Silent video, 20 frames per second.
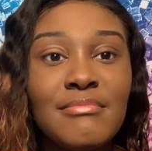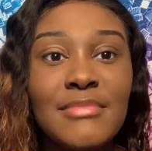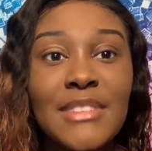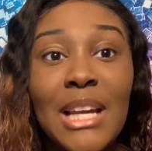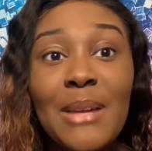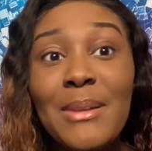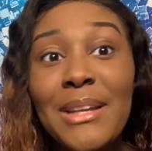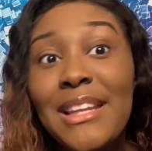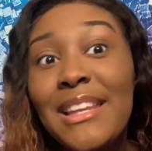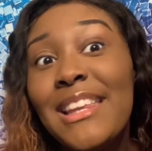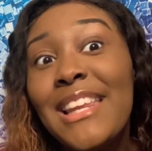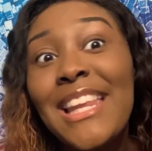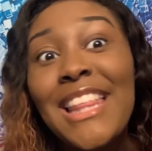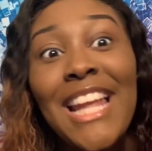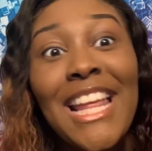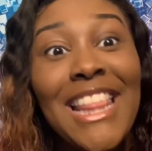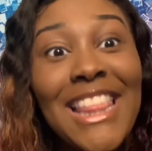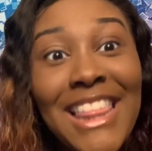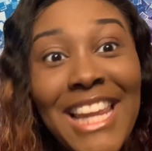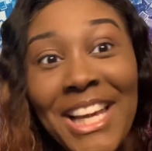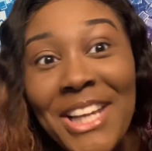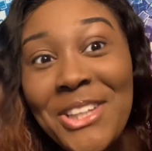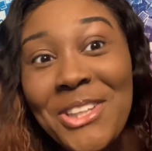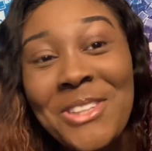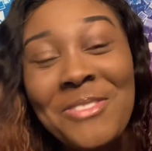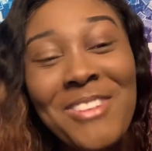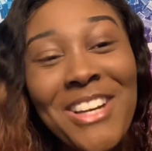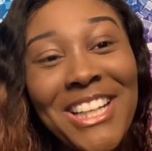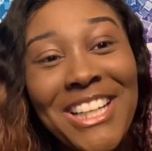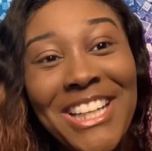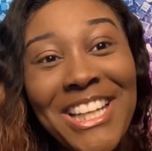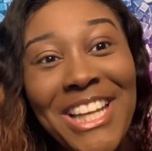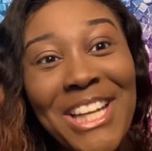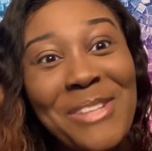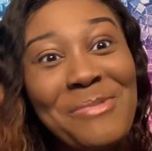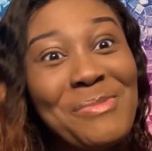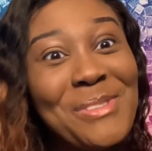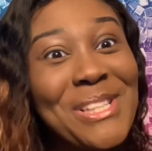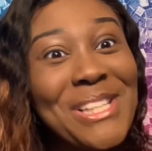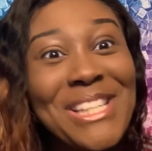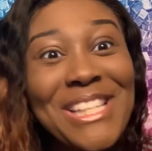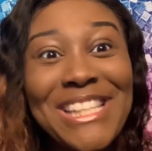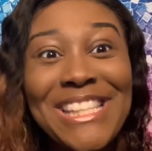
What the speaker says: I mean, nothing I can do about it now. But